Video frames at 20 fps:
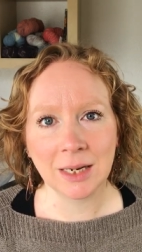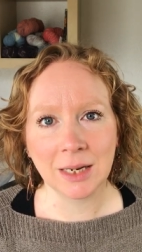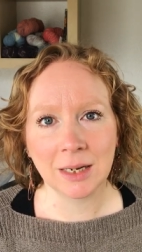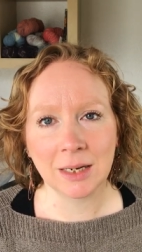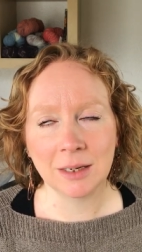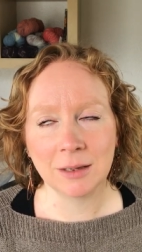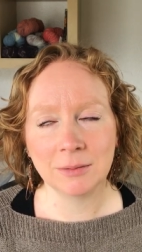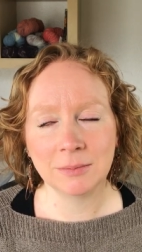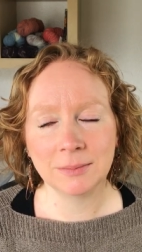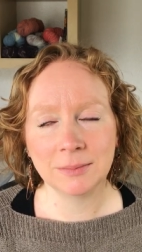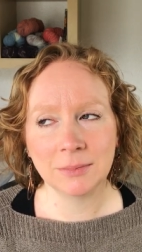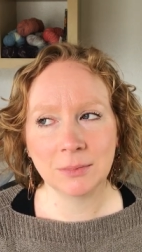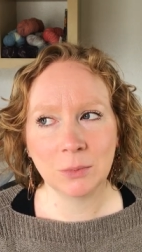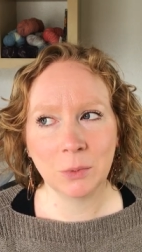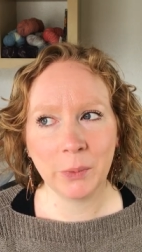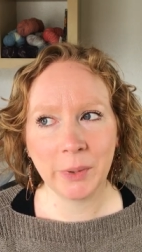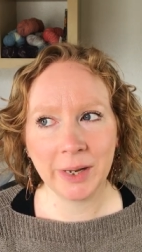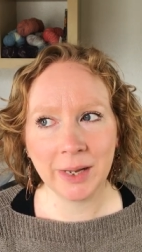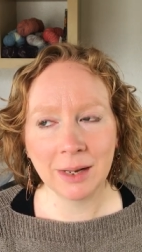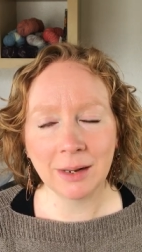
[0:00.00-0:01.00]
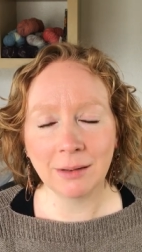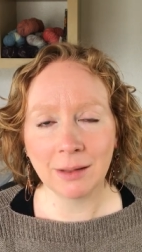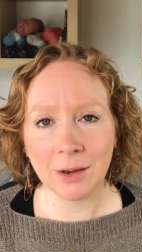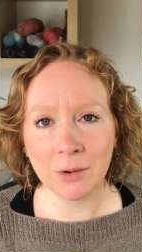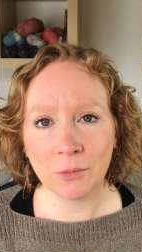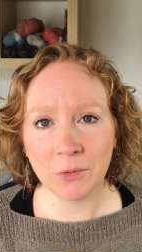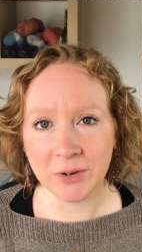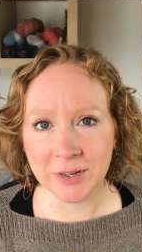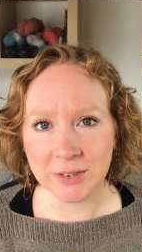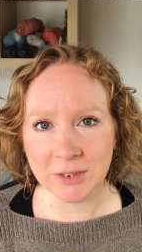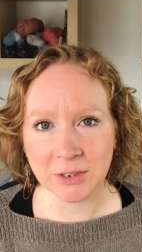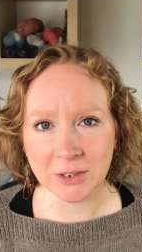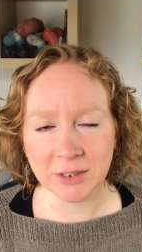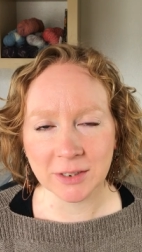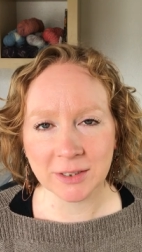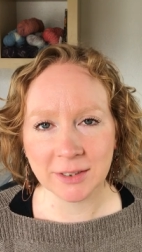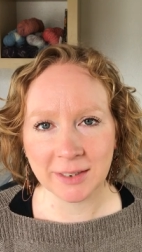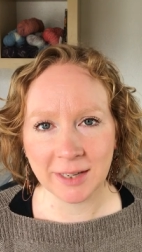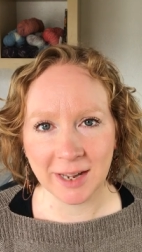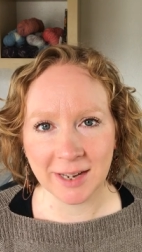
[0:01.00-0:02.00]
Um, we get a lot of
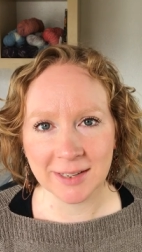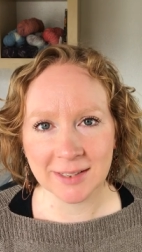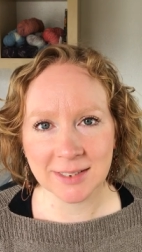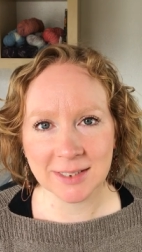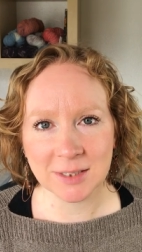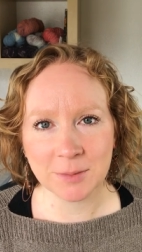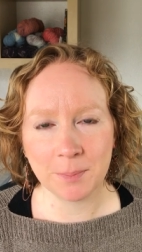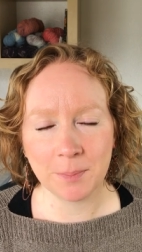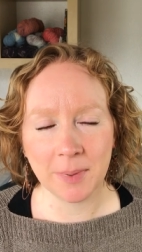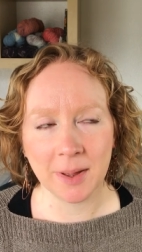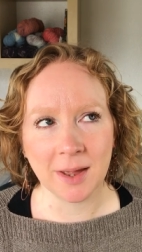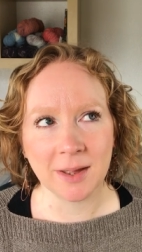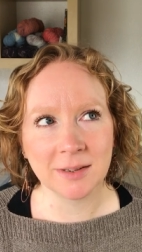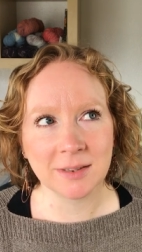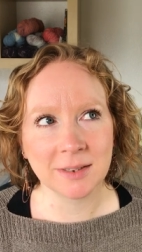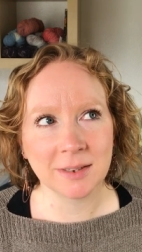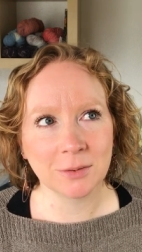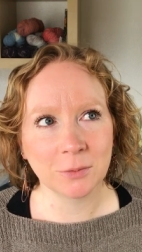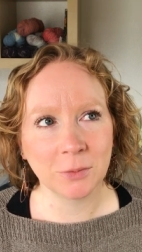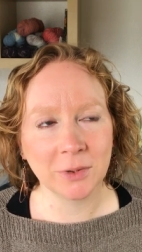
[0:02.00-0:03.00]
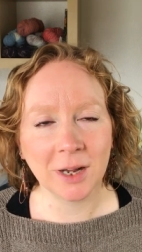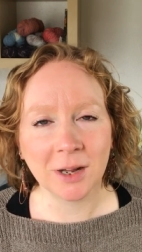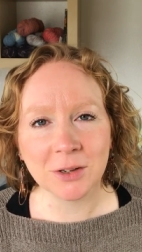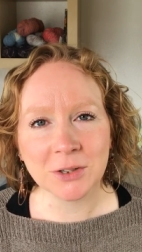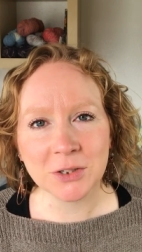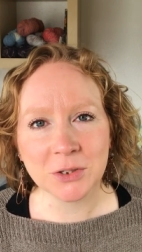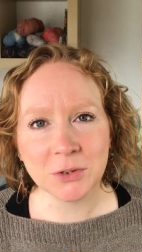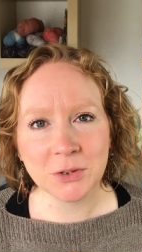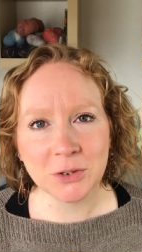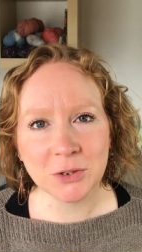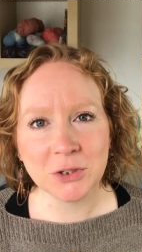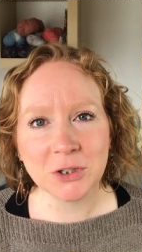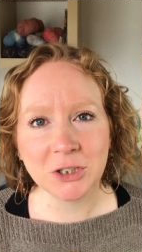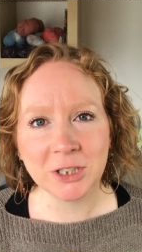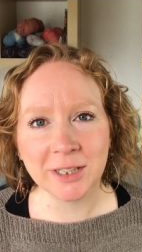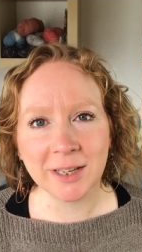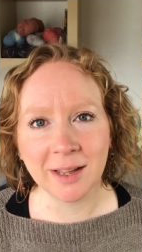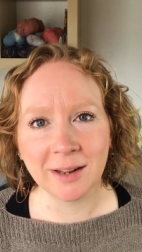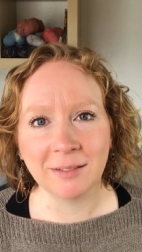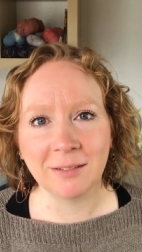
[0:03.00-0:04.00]
winter, yes, but we also usually
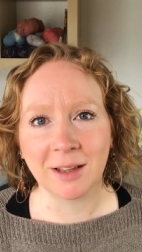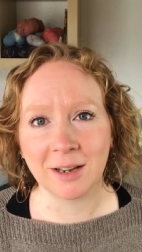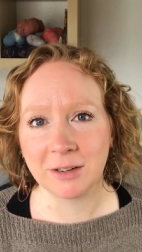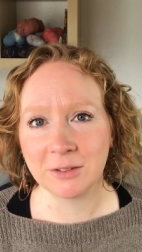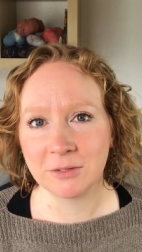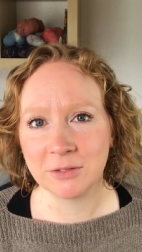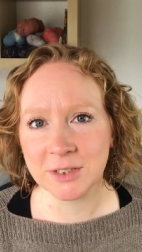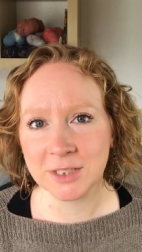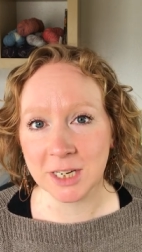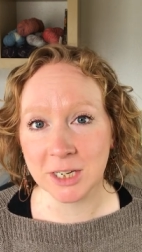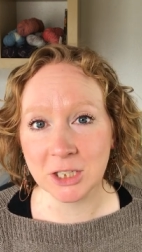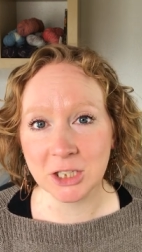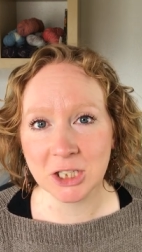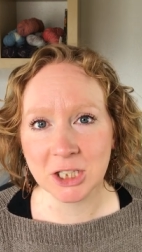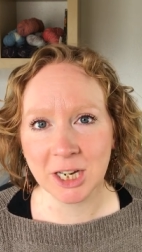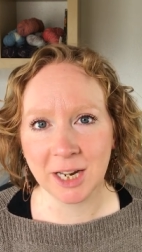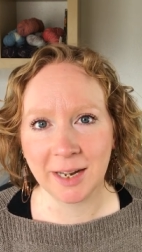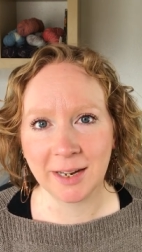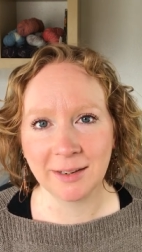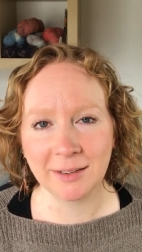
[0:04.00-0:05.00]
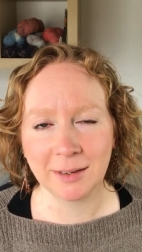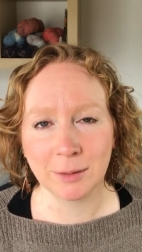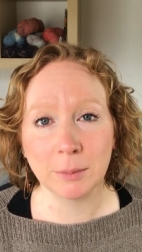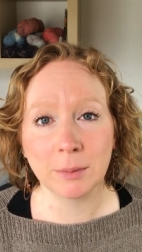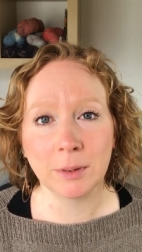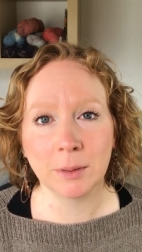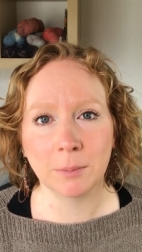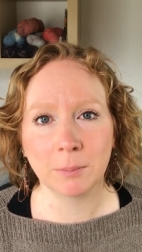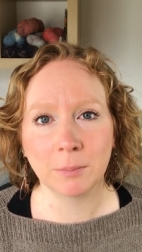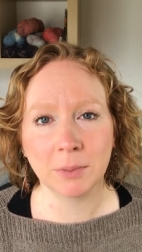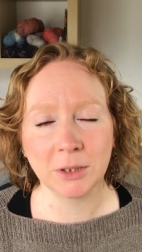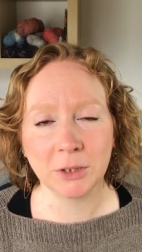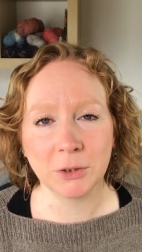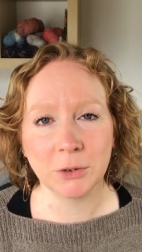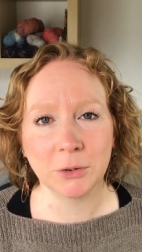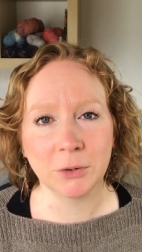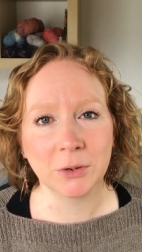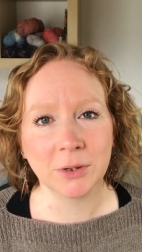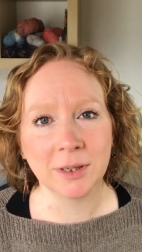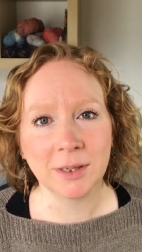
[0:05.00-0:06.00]
get a lot of sunshine and
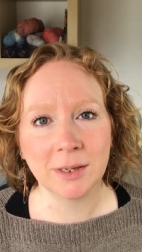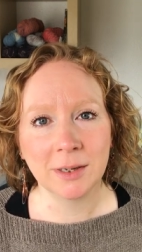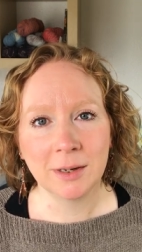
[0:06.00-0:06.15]
blue,